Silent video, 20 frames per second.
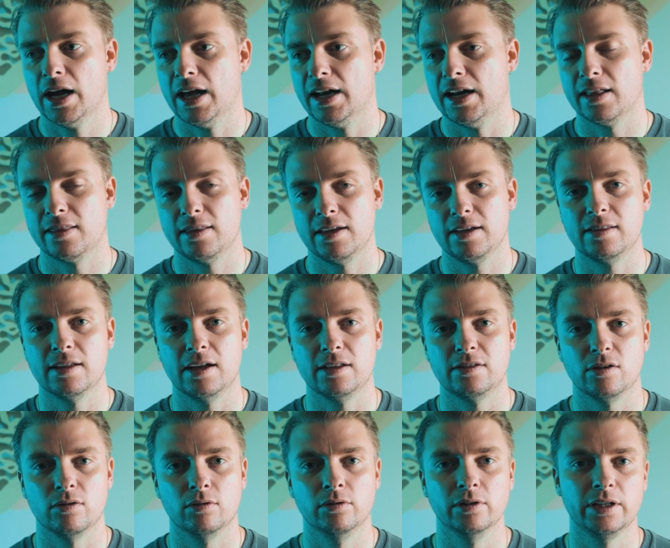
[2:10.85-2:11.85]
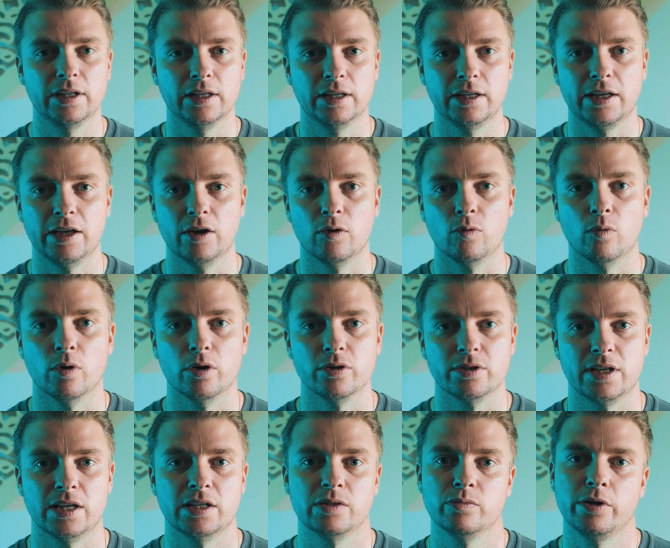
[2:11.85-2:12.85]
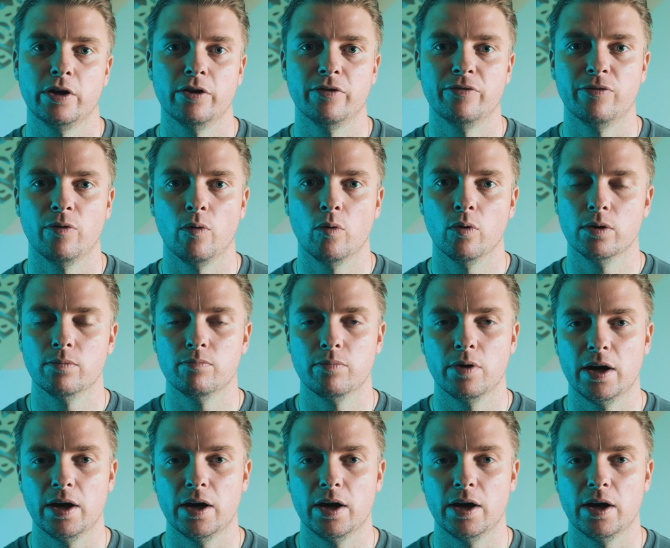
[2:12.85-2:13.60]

and I think that's only going to get worse as we go forward.